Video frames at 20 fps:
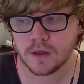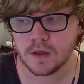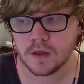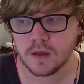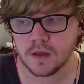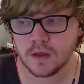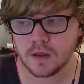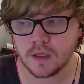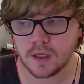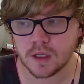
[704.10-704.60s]

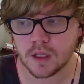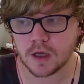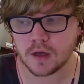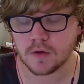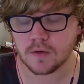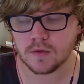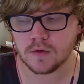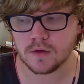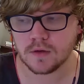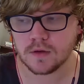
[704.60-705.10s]
you know,
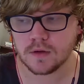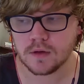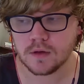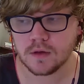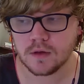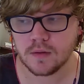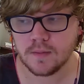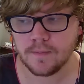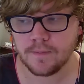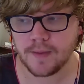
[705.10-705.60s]

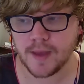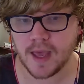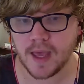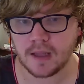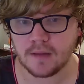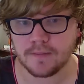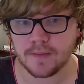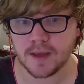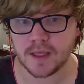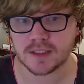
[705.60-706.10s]

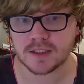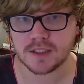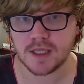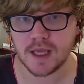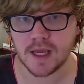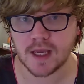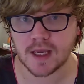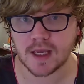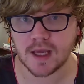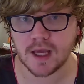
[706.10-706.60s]
pen best
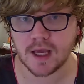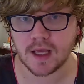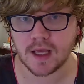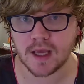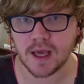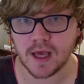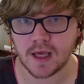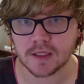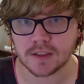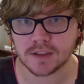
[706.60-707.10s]
deck, I
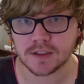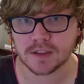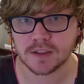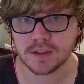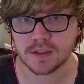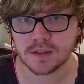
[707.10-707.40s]
guess.